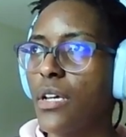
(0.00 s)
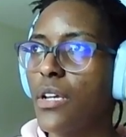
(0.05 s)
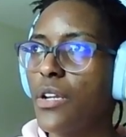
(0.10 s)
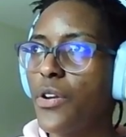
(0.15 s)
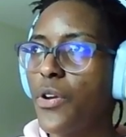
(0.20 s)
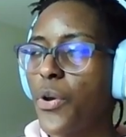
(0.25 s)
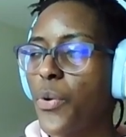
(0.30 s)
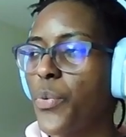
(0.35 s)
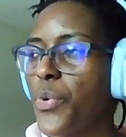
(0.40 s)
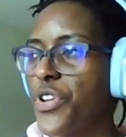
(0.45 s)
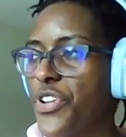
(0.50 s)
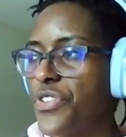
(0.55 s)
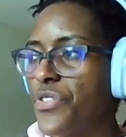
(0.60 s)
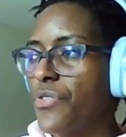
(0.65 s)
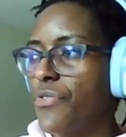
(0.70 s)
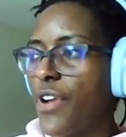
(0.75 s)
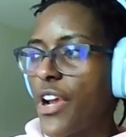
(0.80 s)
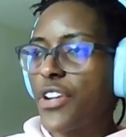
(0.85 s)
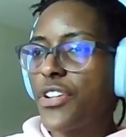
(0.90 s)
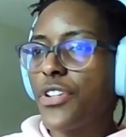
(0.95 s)
know which
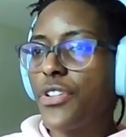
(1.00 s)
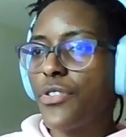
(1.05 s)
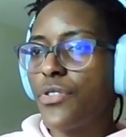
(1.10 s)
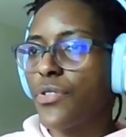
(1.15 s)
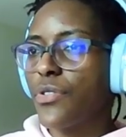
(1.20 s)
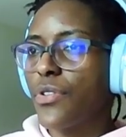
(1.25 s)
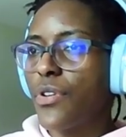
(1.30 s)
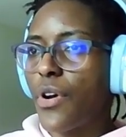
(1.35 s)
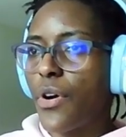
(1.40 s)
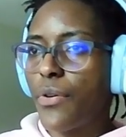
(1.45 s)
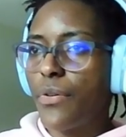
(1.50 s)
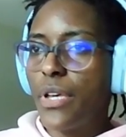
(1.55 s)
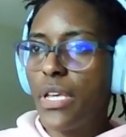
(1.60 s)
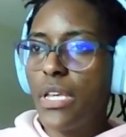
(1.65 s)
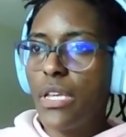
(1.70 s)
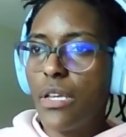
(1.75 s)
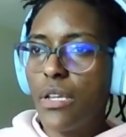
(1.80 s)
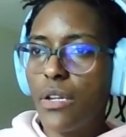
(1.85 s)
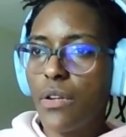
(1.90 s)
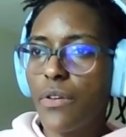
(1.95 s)
direction to go
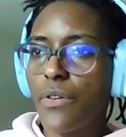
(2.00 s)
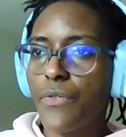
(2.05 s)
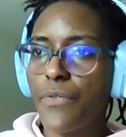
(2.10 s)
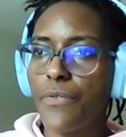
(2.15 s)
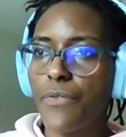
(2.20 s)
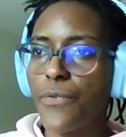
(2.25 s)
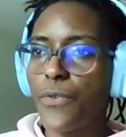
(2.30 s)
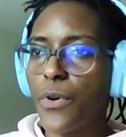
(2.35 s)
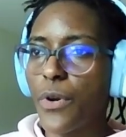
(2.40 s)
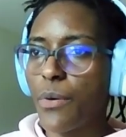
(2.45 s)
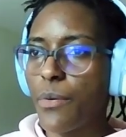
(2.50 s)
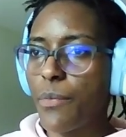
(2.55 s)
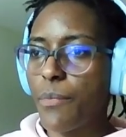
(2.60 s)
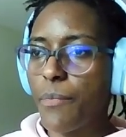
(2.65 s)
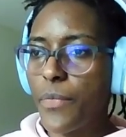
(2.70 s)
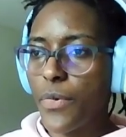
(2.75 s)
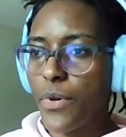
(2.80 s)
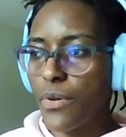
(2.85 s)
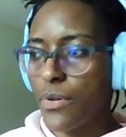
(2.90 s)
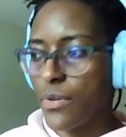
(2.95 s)
in for,
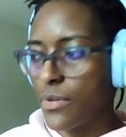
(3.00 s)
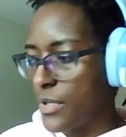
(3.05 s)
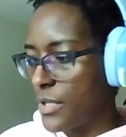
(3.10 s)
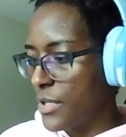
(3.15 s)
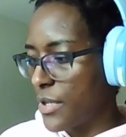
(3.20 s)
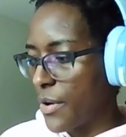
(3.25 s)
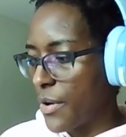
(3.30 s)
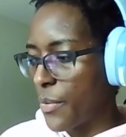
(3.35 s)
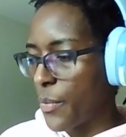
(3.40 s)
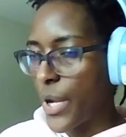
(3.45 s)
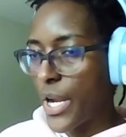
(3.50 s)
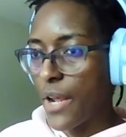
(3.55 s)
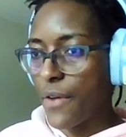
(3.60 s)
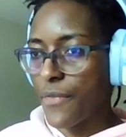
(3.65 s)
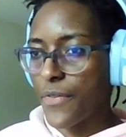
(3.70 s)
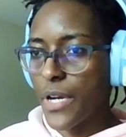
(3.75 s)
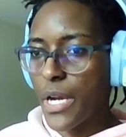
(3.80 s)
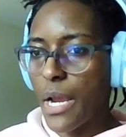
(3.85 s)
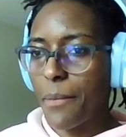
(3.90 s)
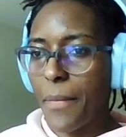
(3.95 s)

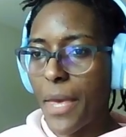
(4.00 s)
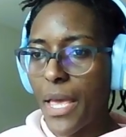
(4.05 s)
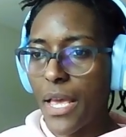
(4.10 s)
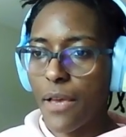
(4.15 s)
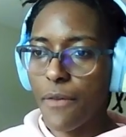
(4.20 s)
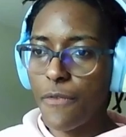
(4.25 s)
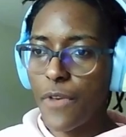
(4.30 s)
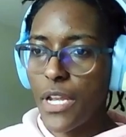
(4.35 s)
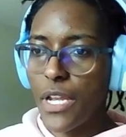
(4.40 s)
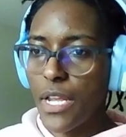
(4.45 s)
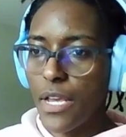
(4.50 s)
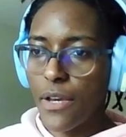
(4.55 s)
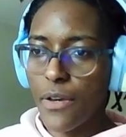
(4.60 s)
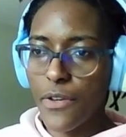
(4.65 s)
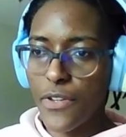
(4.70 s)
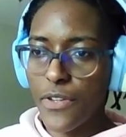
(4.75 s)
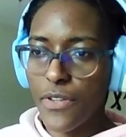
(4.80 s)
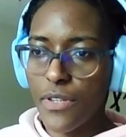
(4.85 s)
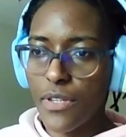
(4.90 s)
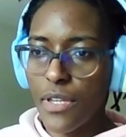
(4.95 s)
whenever I make
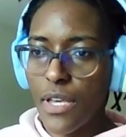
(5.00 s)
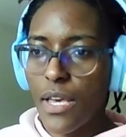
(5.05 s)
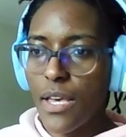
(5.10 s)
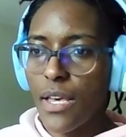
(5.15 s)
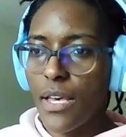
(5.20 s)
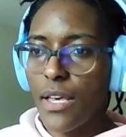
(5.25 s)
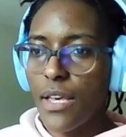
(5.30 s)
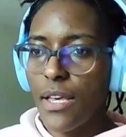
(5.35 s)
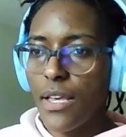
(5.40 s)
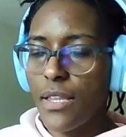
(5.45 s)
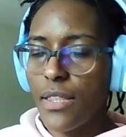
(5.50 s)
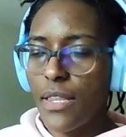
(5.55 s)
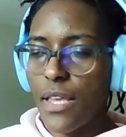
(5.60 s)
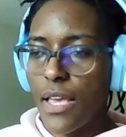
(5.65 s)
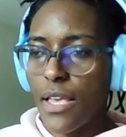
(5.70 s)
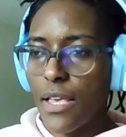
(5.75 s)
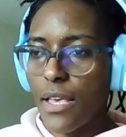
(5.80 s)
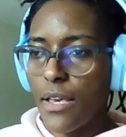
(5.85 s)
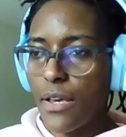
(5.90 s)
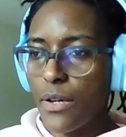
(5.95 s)
videos.
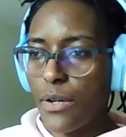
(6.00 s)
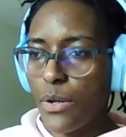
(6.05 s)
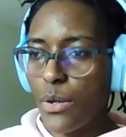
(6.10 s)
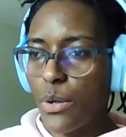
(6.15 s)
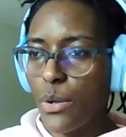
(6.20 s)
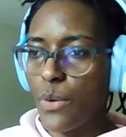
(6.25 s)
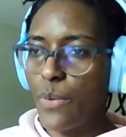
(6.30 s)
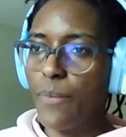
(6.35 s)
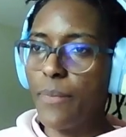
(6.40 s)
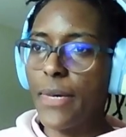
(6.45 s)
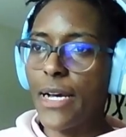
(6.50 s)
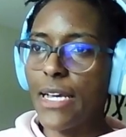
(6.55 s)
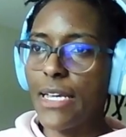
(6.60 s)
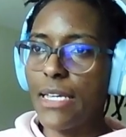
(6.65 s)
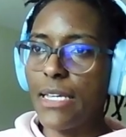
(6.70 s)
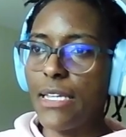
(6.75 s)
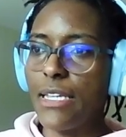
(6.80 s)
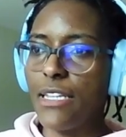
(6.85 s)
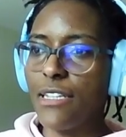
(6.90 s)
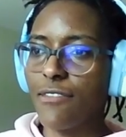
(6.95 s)
Thank you. Bye.